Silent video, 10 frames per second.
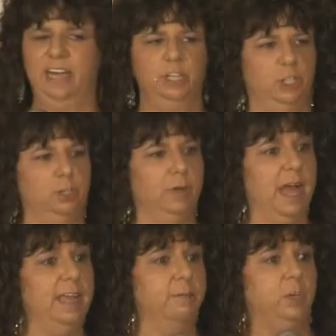did you do it?
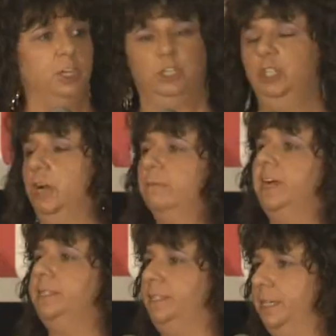I am going to share
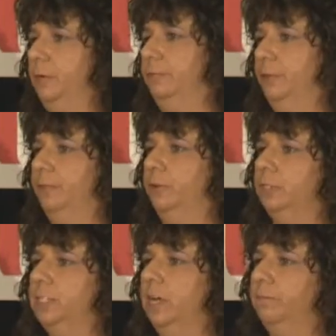my secret for the
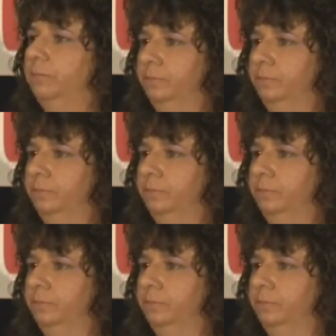first time.